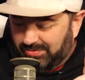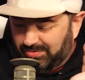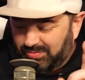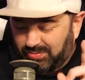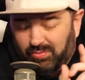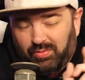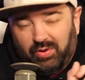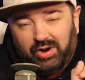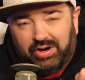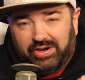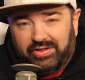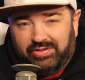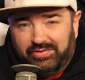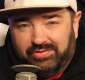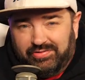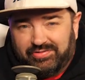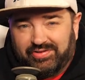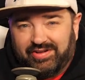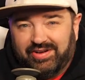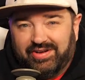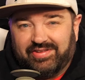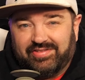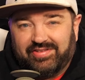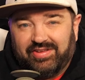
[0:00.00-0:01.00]
one of you
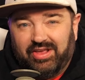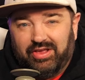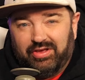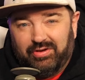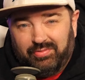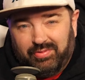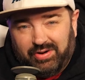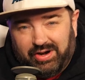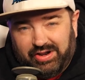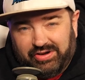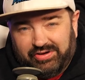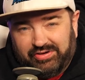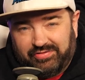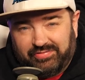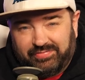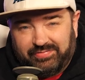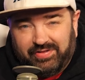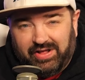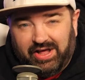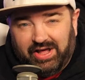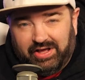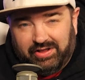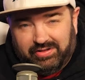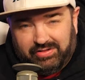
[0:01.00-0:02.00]
is going to say you want to just
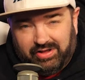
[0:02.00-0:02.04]
fly a